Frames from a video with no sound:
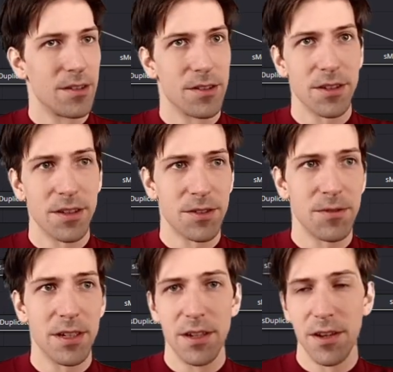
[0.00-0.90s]
So there's
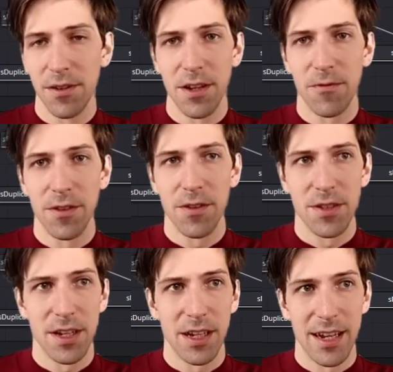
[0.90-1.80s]
really no need for
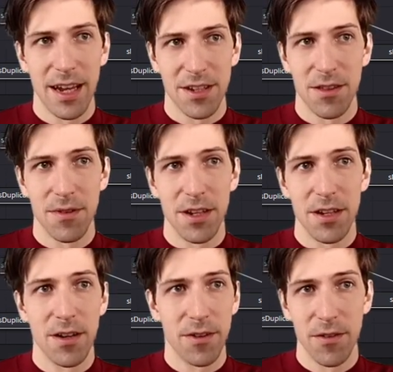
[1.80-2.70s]
using a text 3D
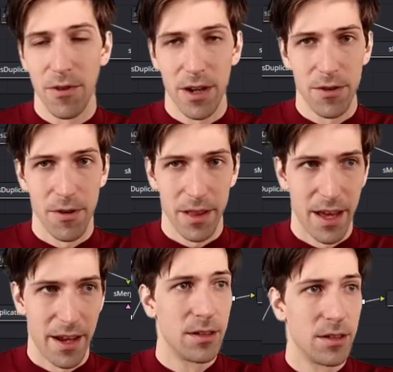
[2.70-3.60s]
node and rendering
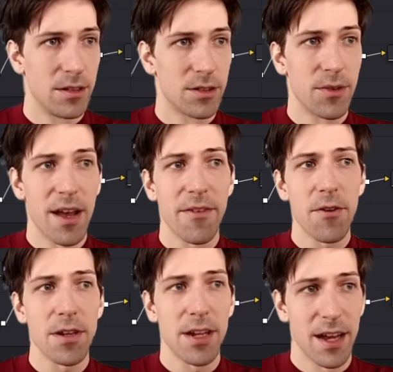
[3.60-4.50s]
that out. So we have our
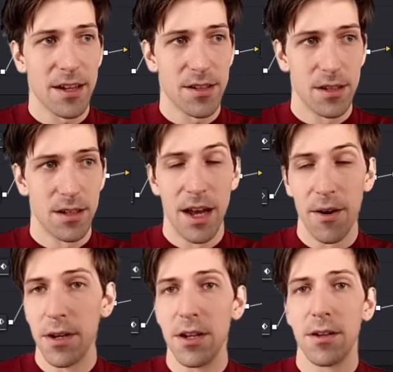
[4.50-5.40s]
text. Now
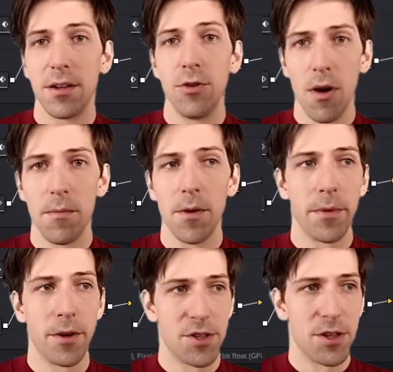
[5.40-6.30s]
we need a normal
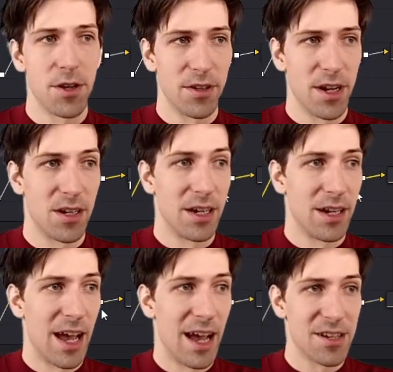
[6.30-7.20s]
merge node, not an
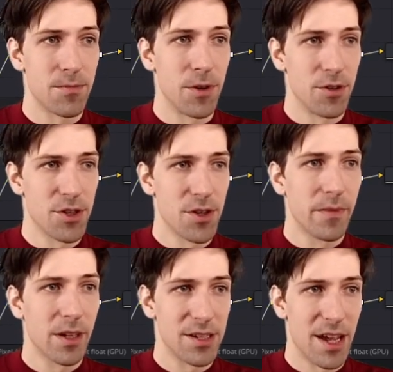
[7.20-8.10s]
S merge,
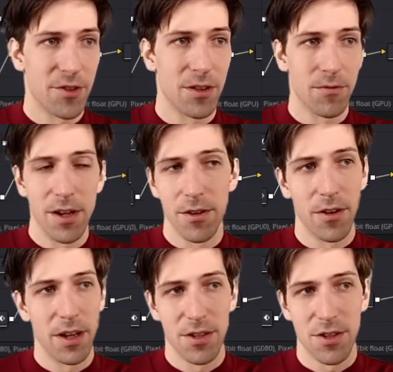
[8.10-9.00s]
because after the render,
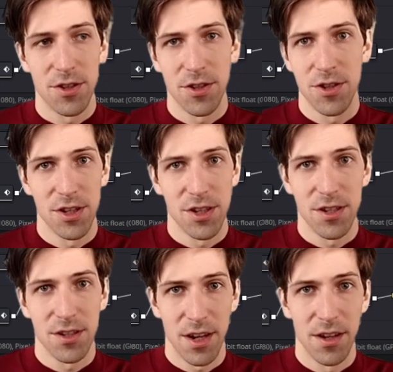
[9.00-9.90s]
it's just
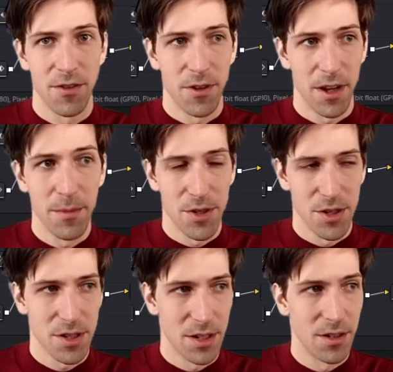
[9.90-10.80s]
standard
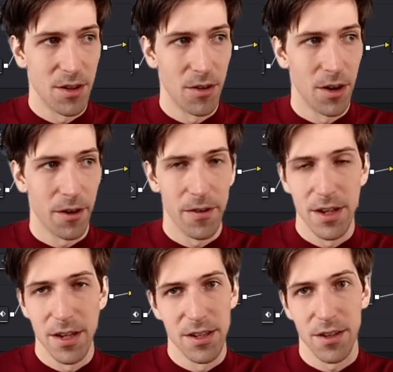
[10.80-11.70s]
images and no longer
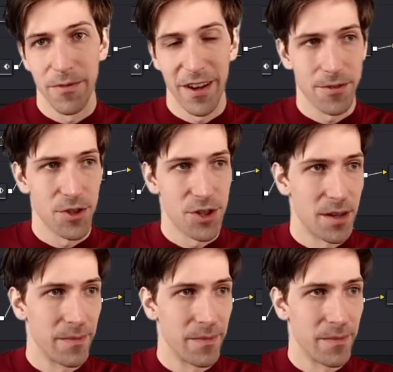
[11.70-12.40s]
is a vector shape.